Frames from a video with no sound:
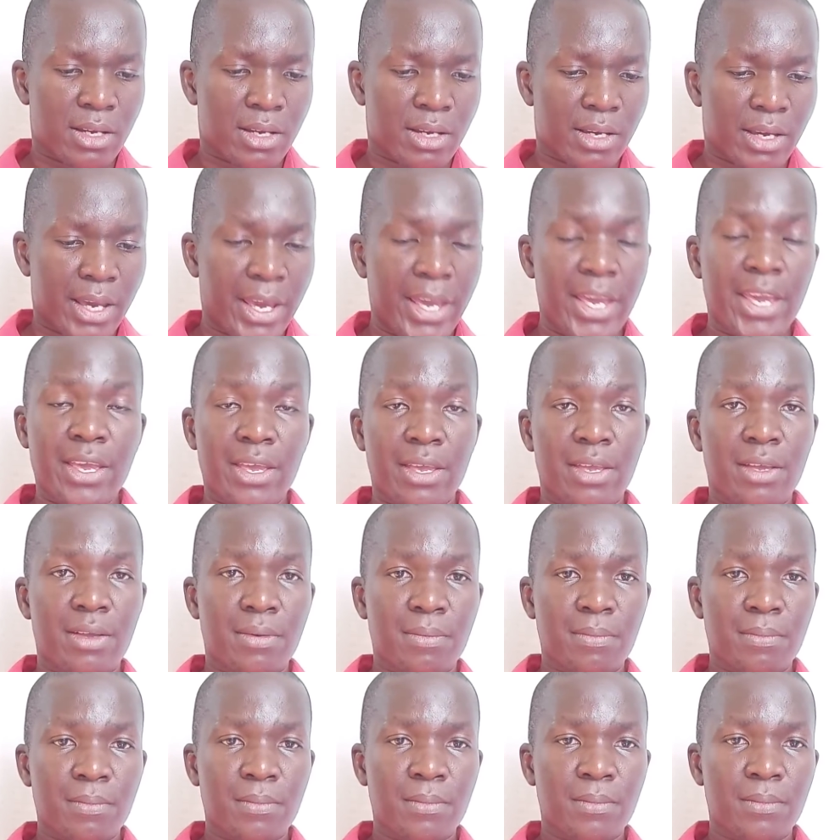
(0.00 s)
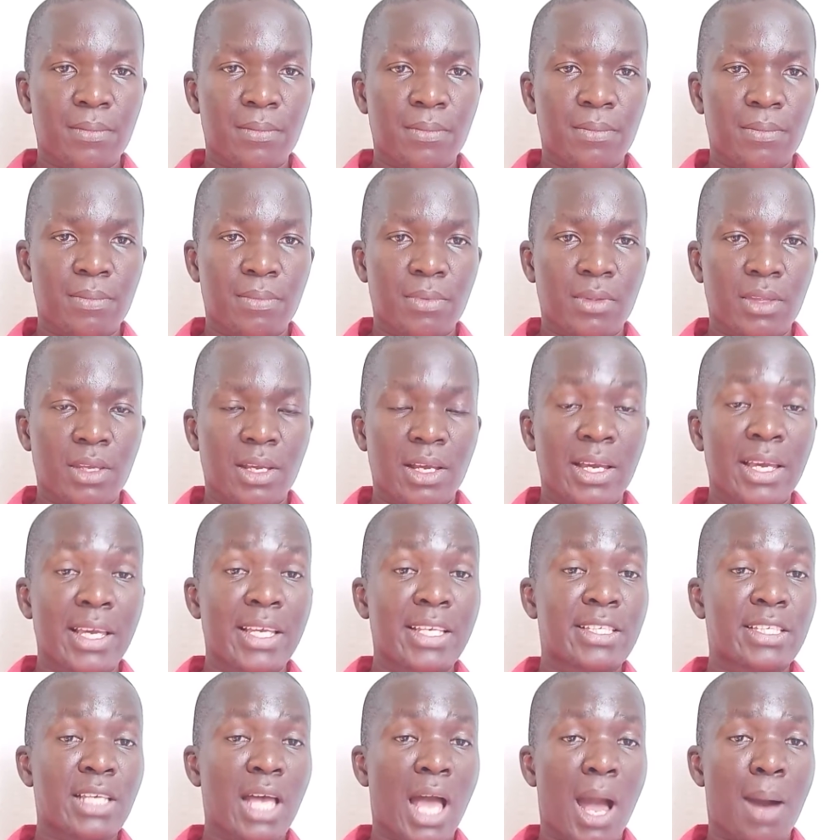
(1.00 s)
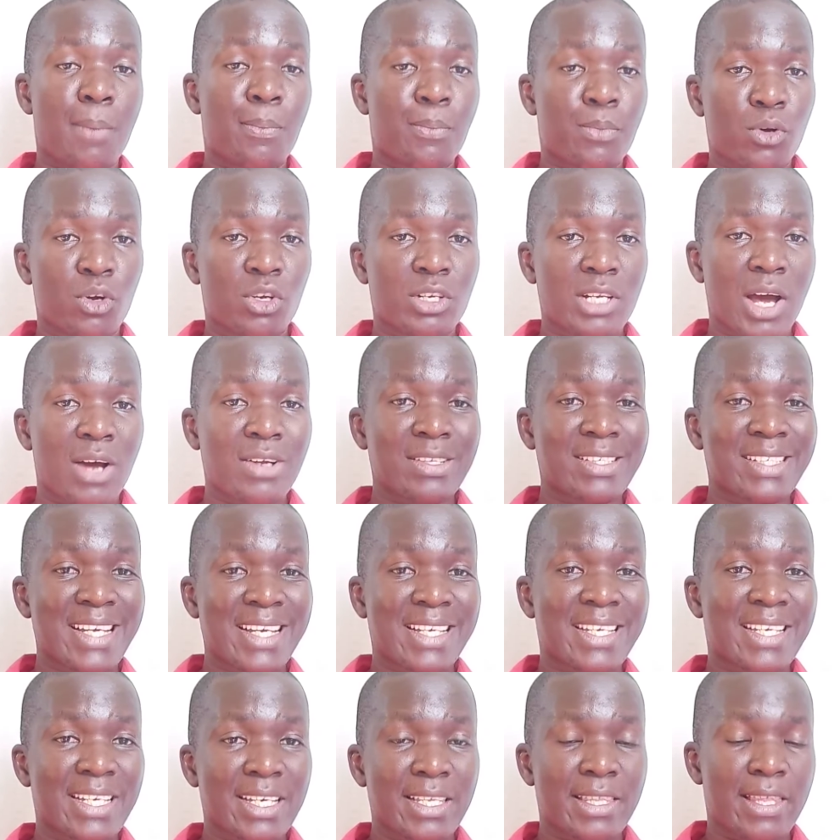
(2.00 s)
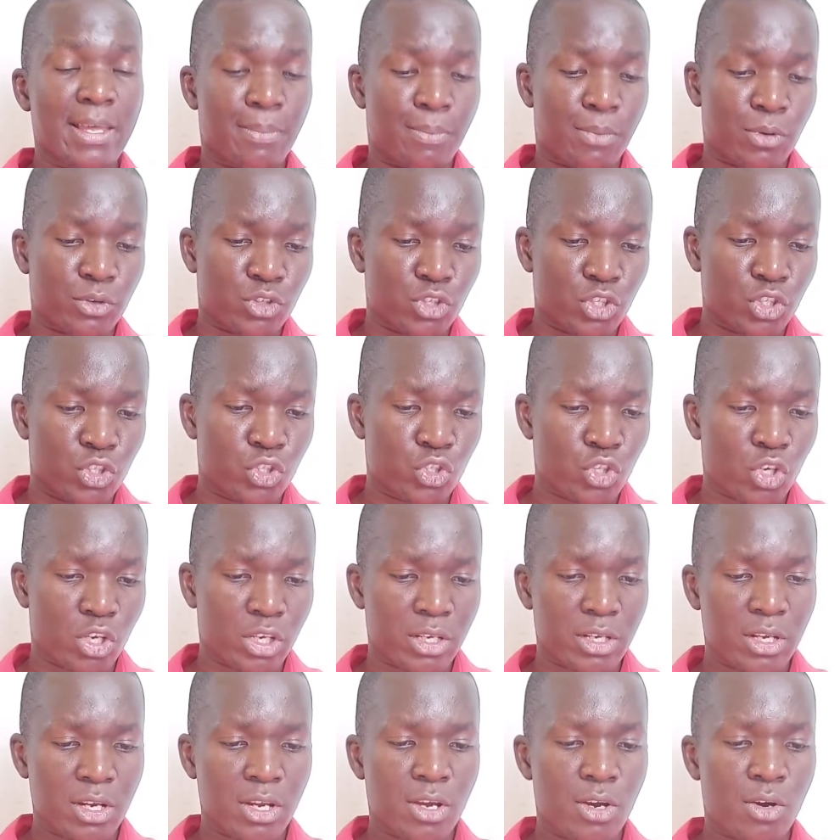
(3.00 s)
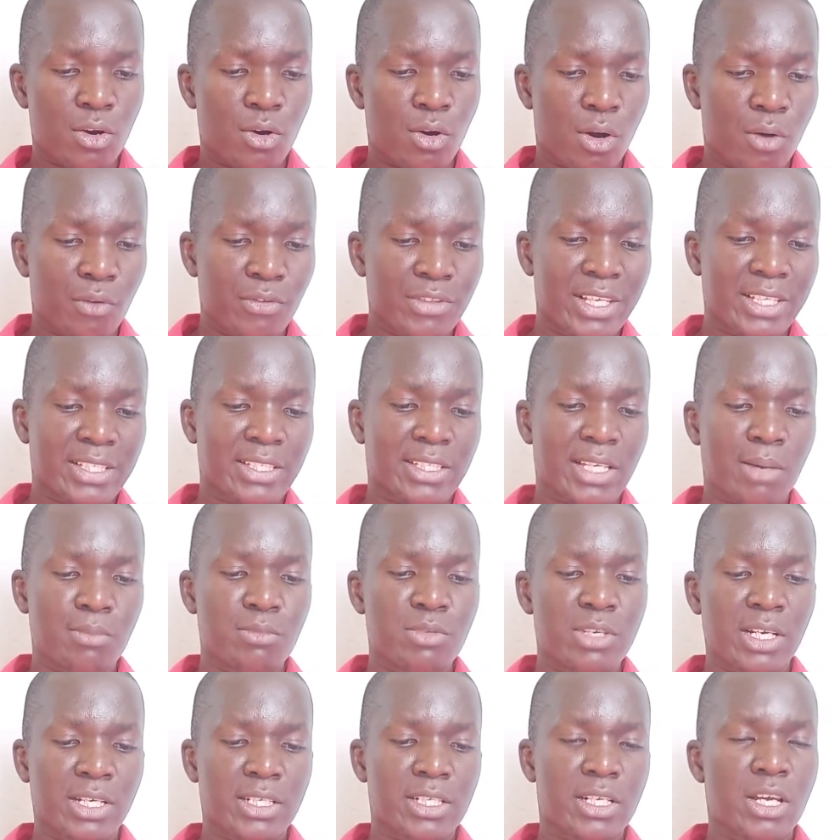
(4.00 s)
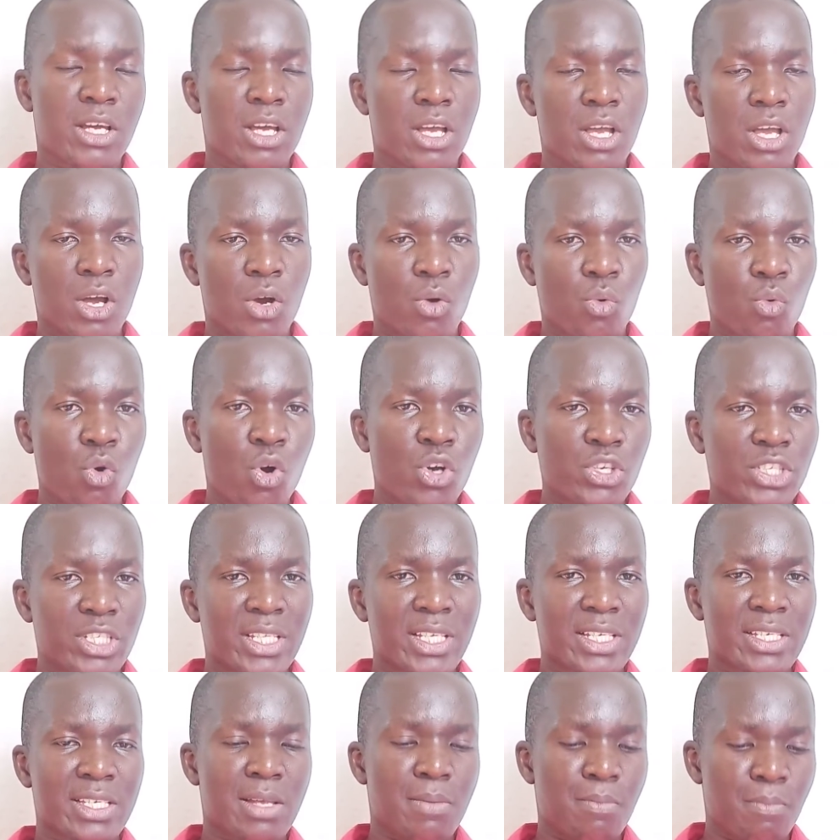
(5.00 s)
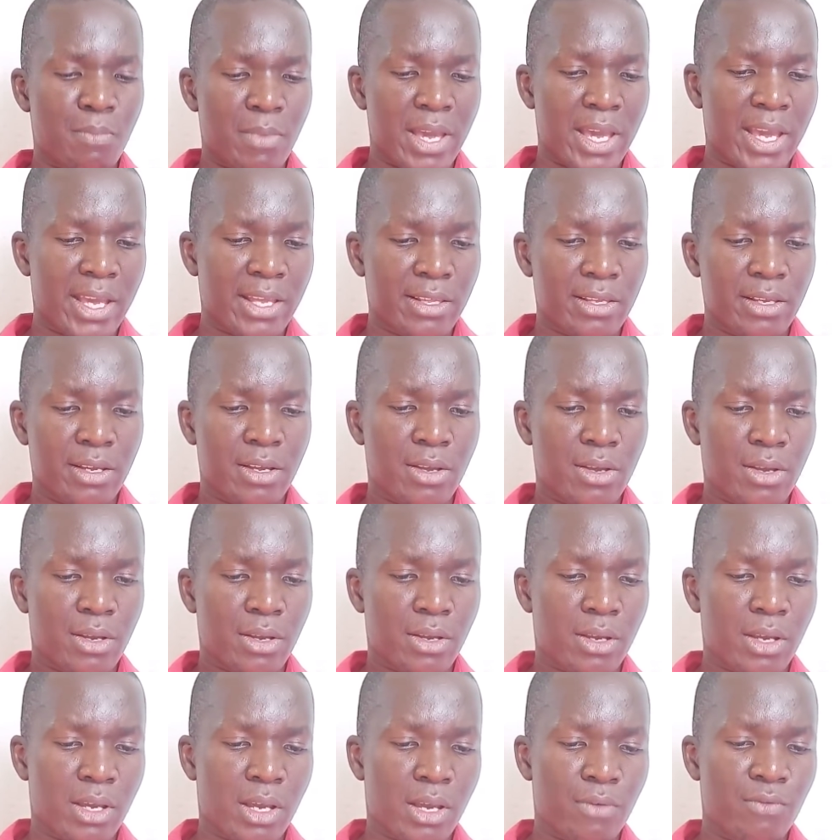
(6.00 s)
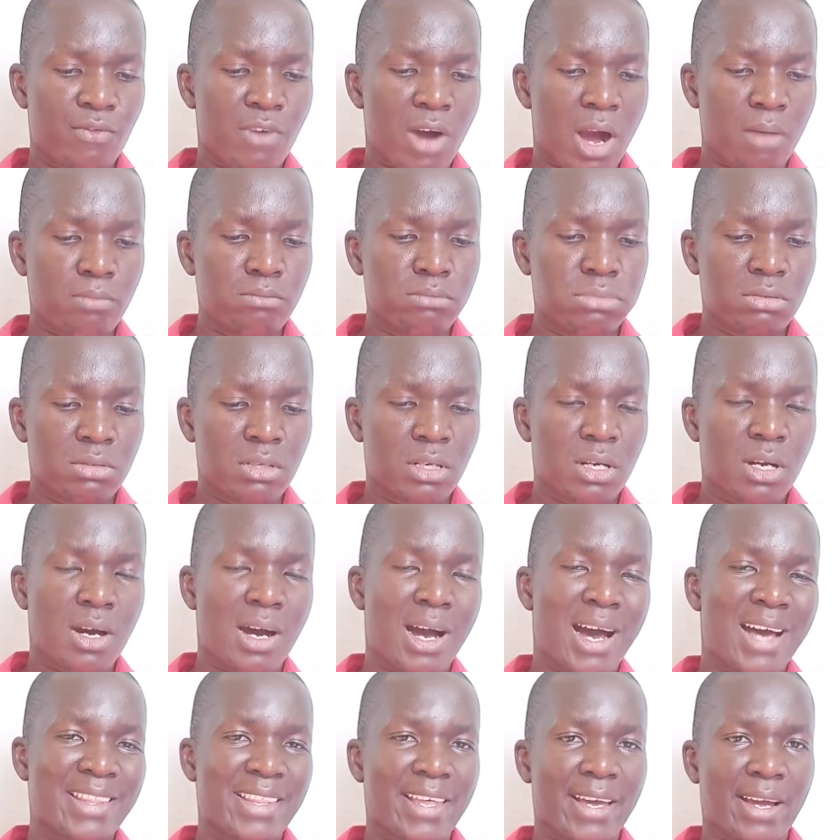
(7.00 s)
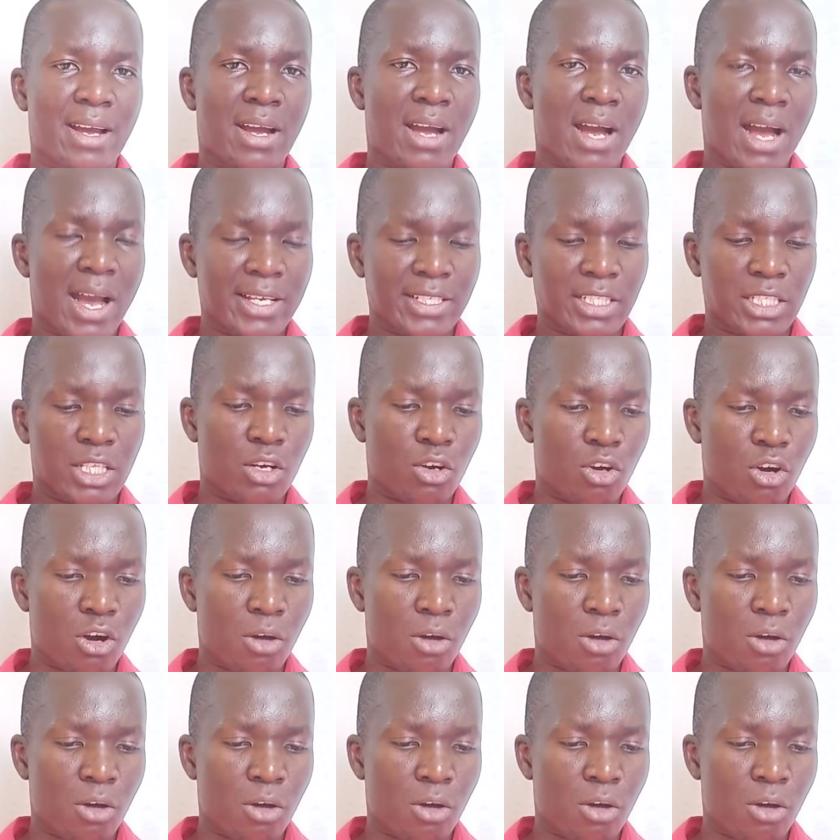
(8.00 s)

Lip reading: he is a pronoun taking the position of the subject. Washed is the main verb, and the car is the